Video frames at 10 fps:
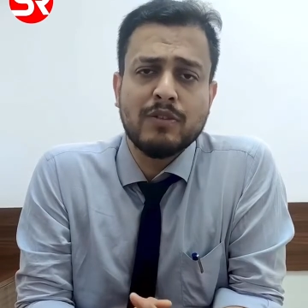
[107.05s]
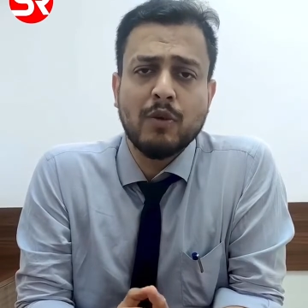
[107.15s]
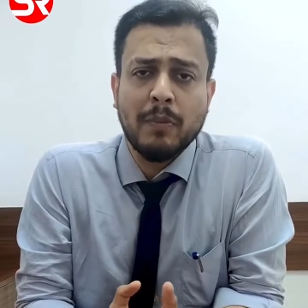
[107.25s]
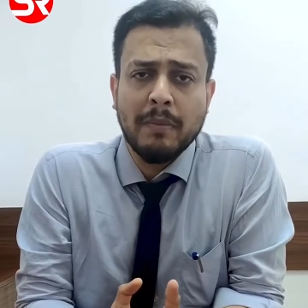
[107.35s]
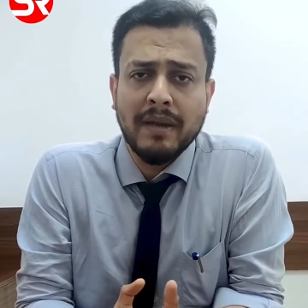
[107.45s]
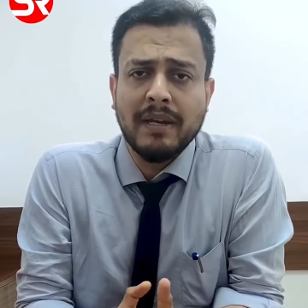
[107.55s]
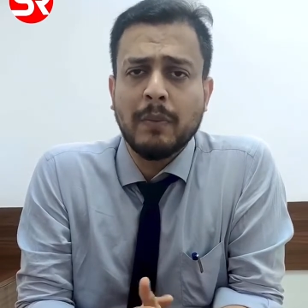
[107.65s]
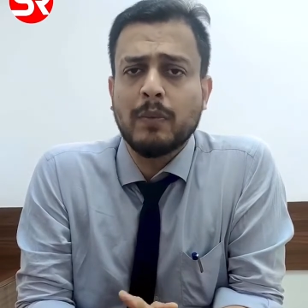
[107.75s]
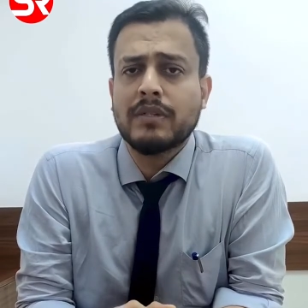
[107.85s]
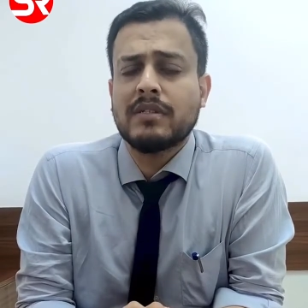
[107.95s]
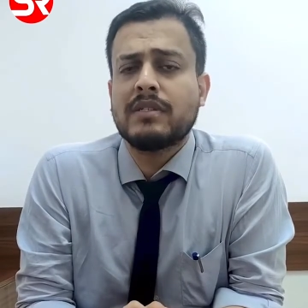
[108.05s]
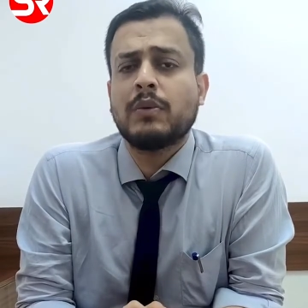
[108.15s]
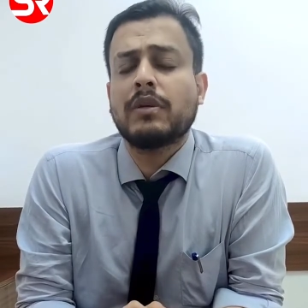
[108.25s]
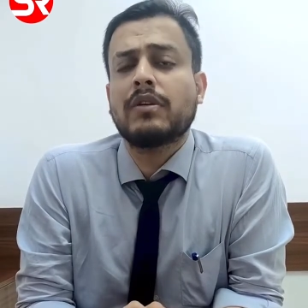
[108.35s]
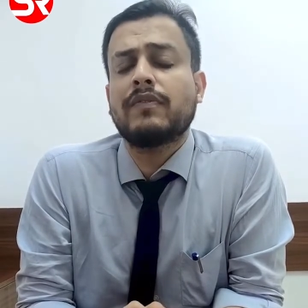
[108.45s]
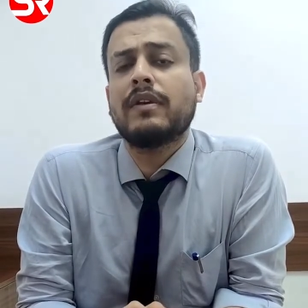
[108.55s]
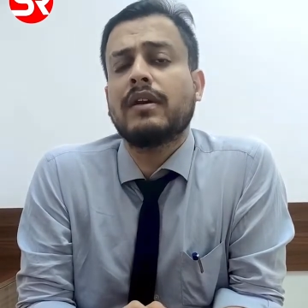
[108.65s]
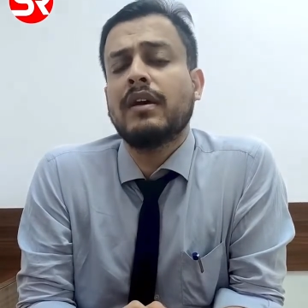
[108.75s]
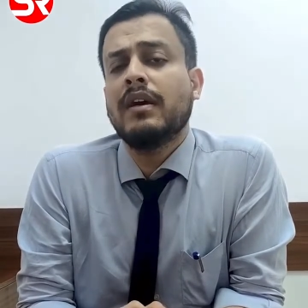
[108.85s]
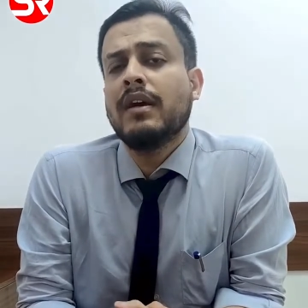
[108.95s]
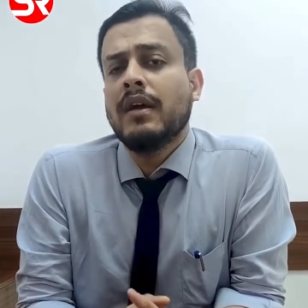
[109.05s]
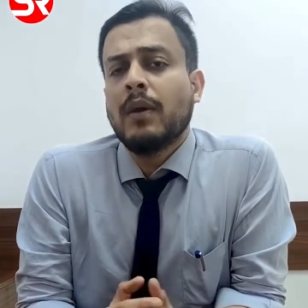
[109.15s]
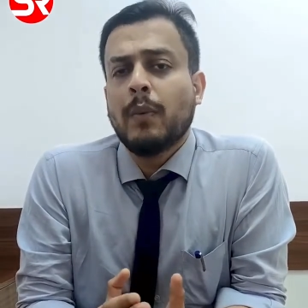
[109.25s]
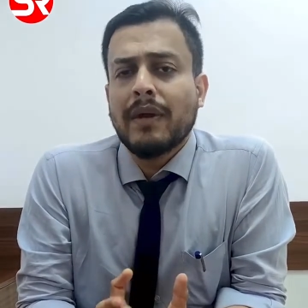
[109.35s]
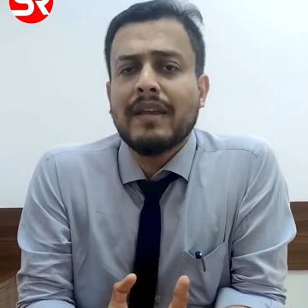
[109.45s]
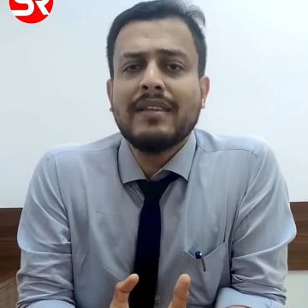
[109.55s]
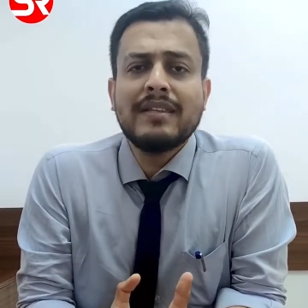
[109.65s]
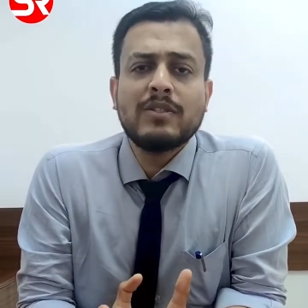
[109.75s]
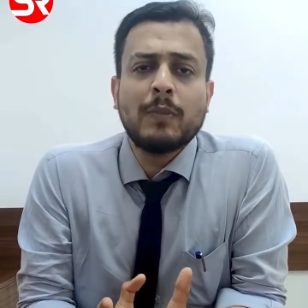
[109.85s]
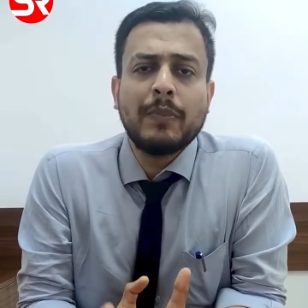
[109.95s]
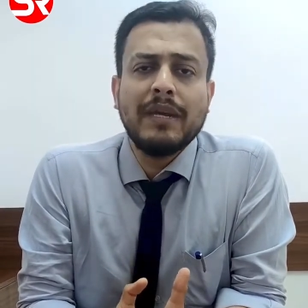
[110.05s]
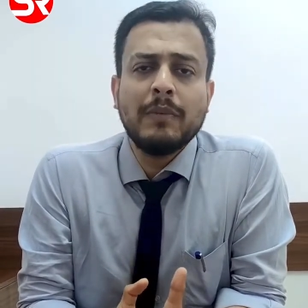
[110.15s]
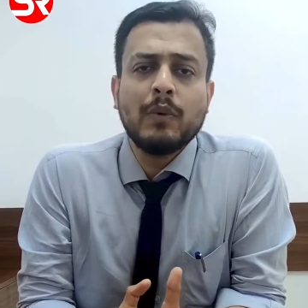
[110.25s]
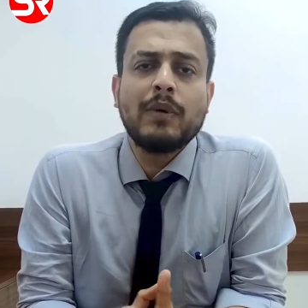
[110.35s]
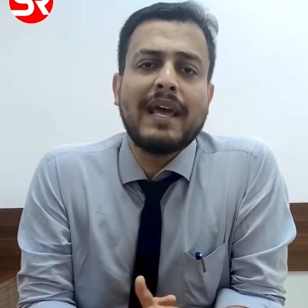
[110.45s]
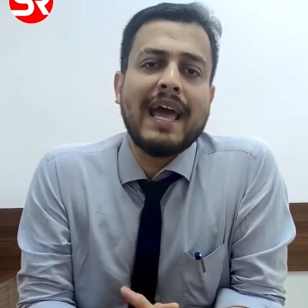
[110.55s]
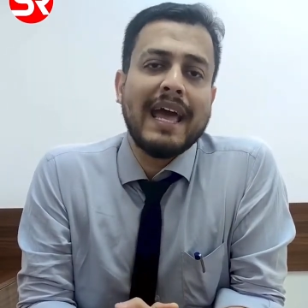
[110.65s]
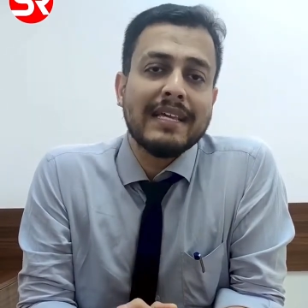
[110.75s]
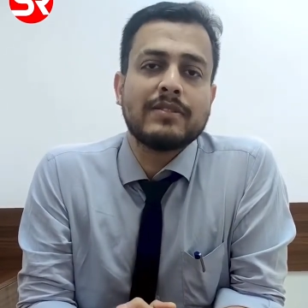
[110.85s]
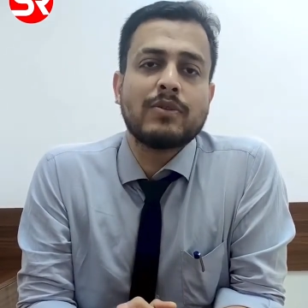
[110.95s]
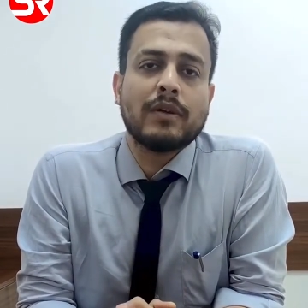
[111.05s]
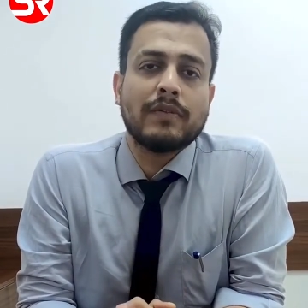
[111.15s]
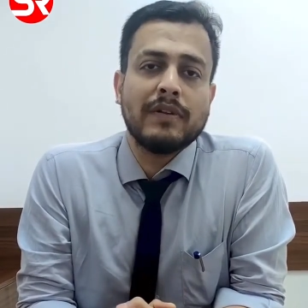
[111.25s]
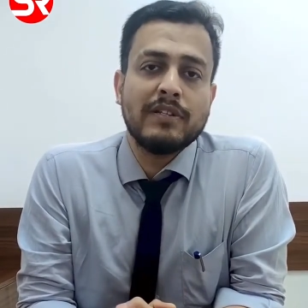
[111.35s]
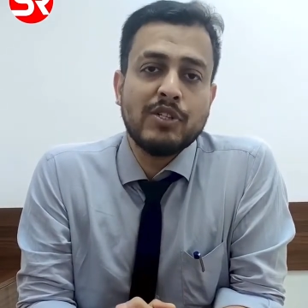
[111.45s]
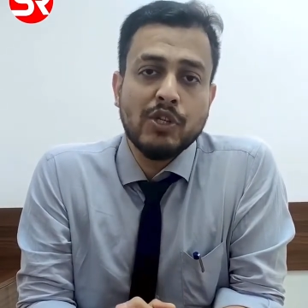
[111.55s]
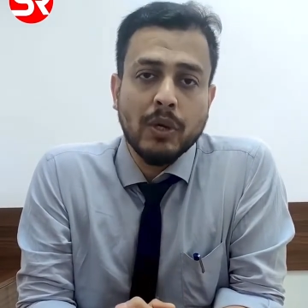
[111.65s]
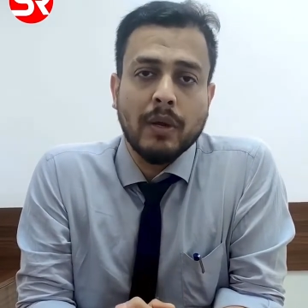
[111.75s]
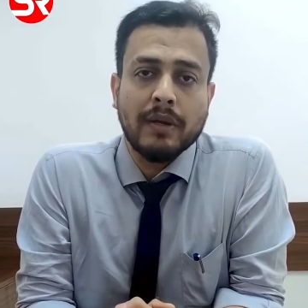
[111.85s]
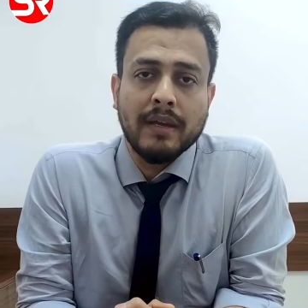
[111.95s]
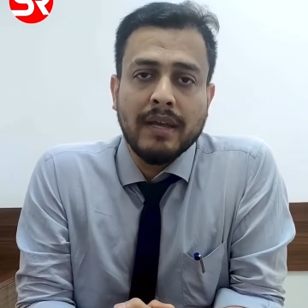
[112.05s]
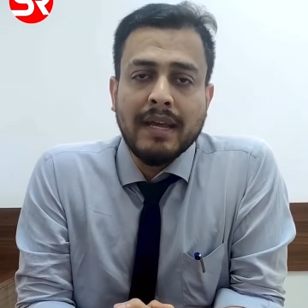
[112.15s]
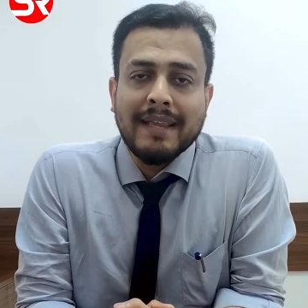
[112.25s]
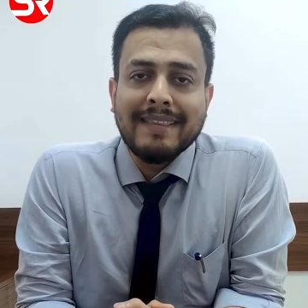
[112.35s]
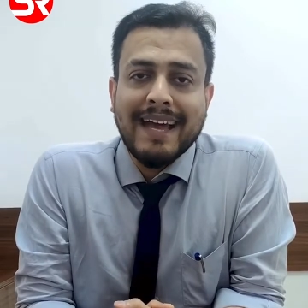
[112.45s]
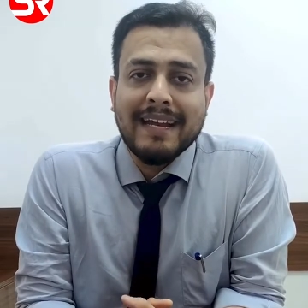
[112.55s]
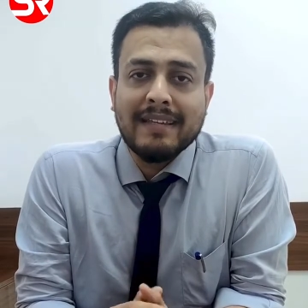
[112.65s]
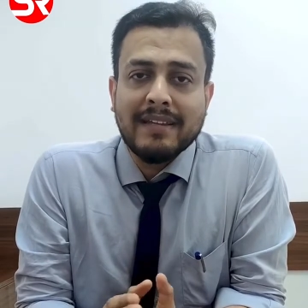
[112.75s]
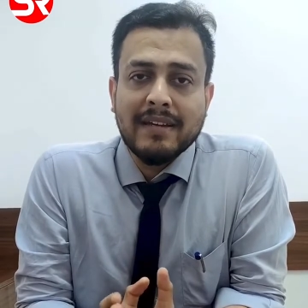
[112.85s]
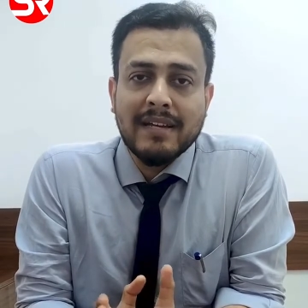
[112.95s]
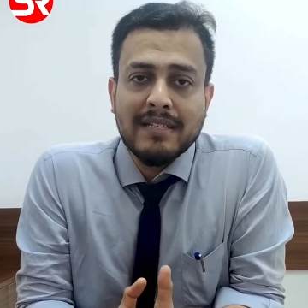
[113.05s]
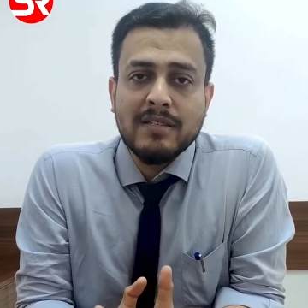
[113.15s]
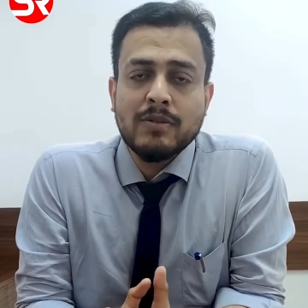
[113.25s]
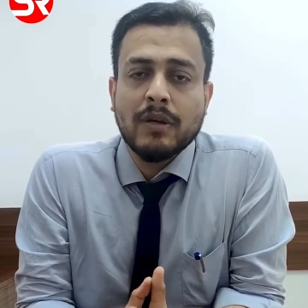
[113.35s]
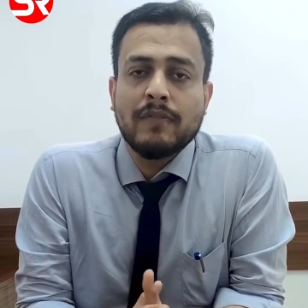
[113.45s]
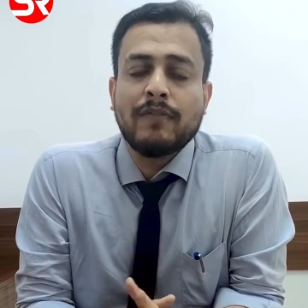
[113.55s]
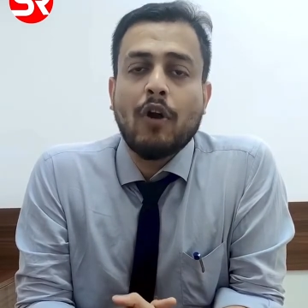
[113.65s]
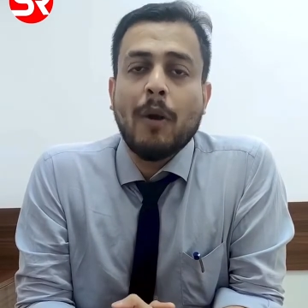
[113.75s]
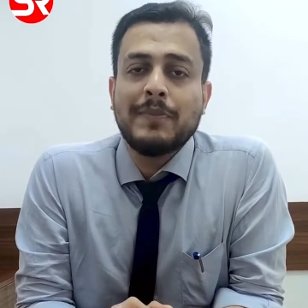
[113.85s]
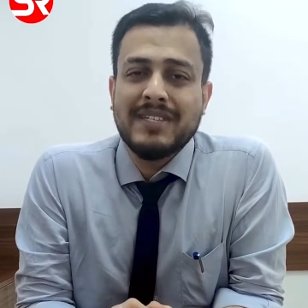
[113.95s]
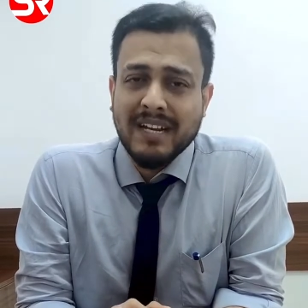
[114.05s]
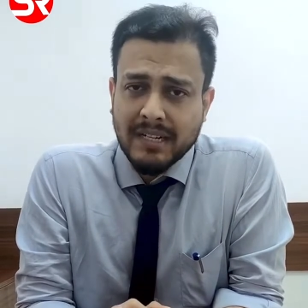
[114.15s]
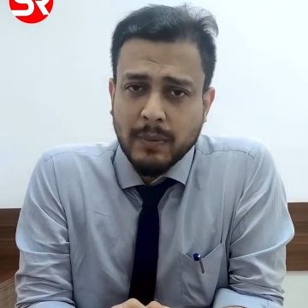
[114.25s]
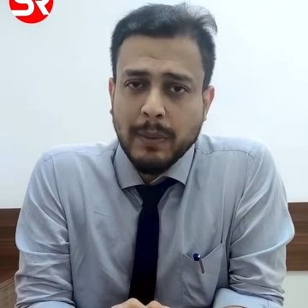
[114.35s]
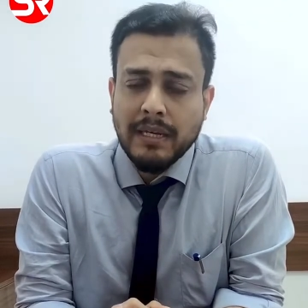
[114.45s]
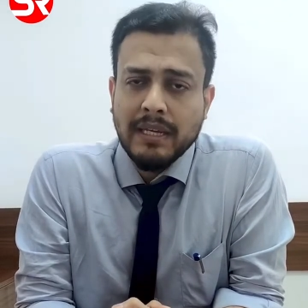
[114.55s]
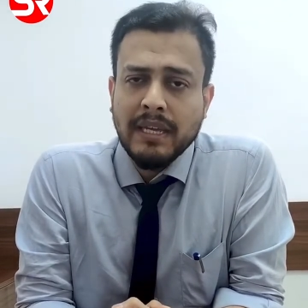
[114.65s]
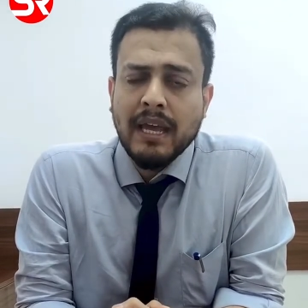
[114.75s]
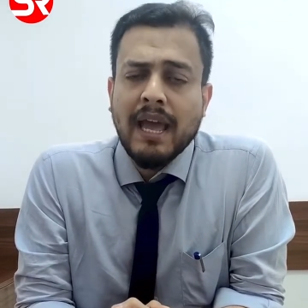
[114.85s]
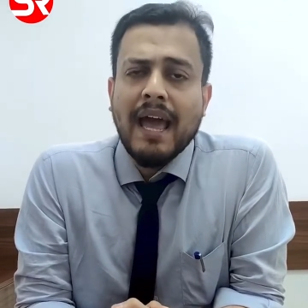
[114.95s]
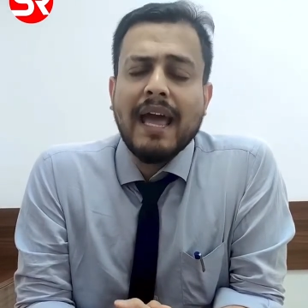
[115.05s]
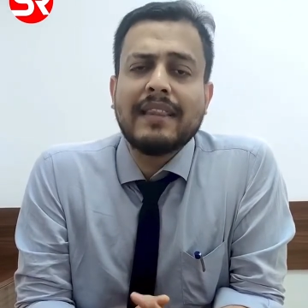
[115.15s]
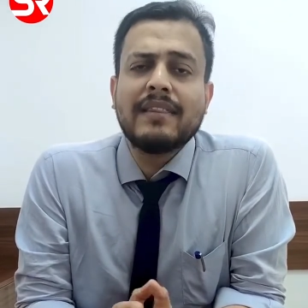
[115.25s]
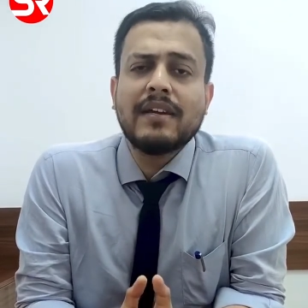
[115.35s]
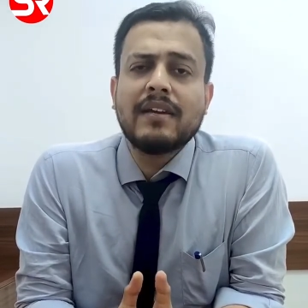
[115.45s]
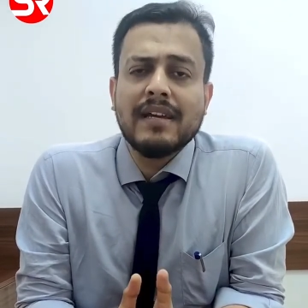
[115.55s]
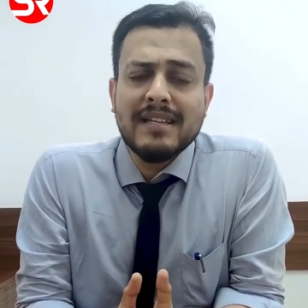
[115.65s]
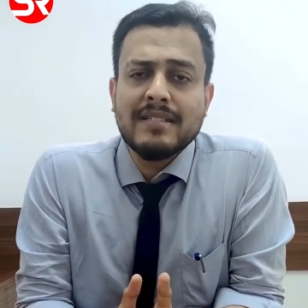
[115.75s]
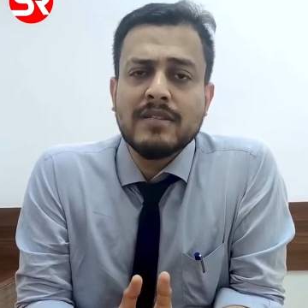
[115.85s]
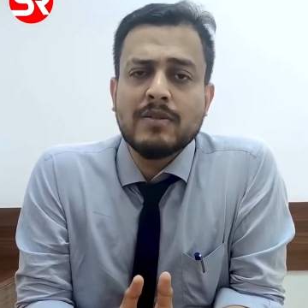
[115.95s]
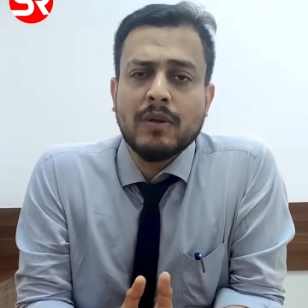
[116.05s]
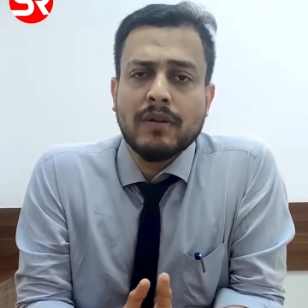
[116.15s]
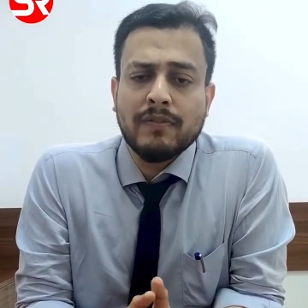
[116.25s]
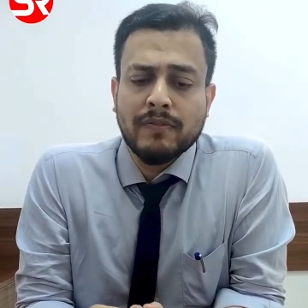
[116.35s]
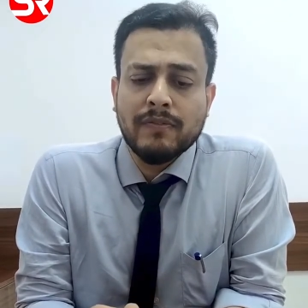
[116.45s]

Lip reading: Subramaniam versus Union of India, wherein the Supreme Court has sort of ensured that there is a sort of objectivity and there is a sort